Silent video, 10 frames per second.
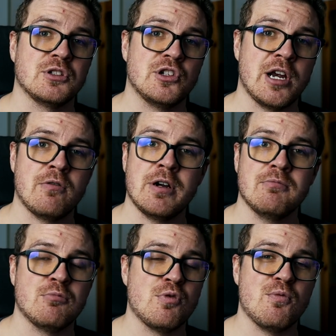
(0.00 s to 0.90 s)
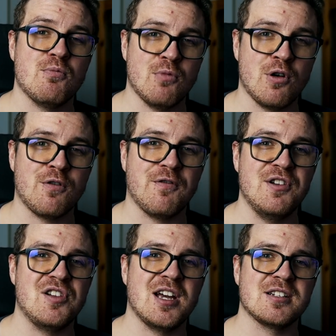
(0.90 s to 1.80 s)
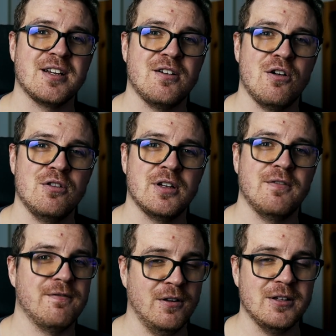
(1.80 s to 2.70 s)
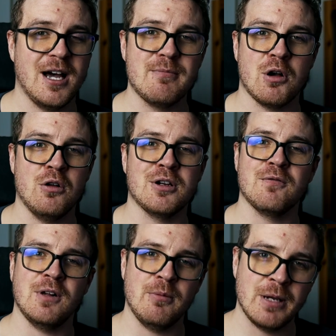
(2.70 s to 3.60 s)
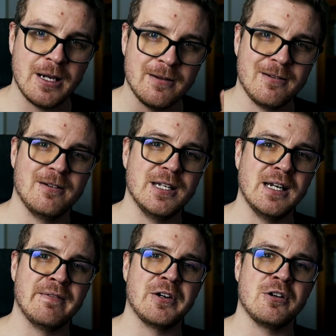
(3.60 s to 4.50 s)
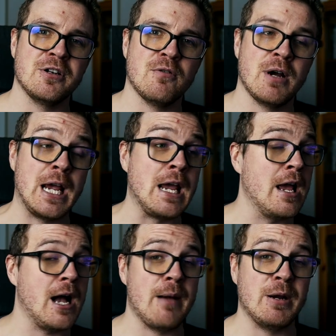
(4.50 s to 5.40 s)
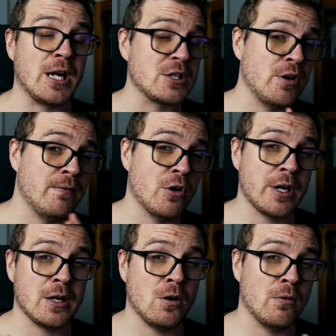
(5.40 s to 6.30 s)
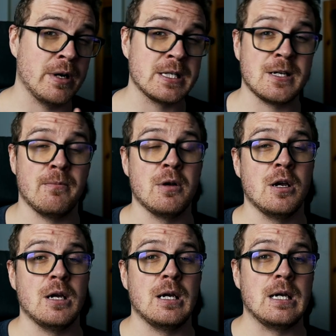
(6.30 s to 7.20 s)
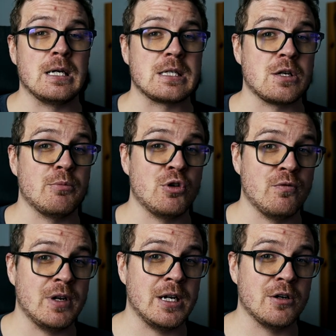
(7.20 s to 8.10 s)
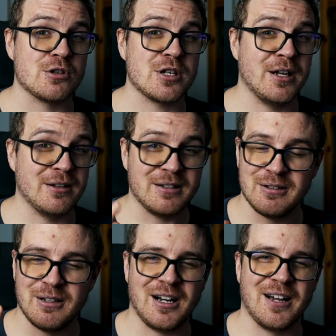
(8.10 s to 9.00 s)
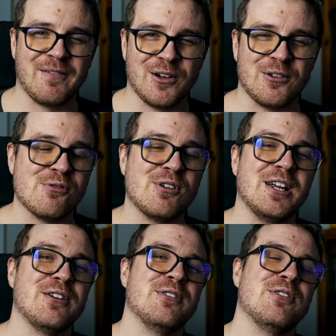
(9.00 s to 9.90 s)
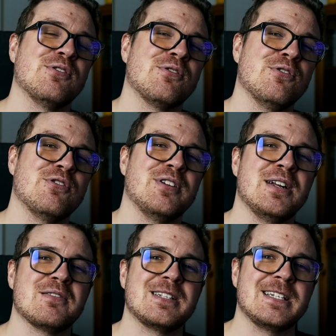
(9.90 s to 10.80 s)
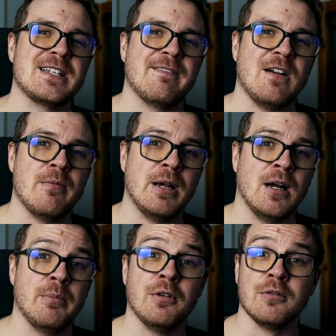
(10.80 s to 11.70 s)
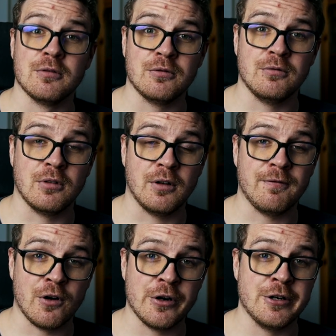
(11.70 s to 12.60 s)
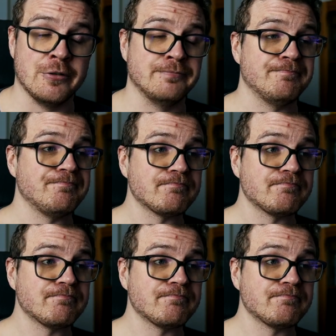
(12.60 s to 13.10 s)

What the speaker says: January, more fantastic content, full-time content will be delivered on your way. I've been actually working already some new videos, and I've got really good interesting stuff coming up for you.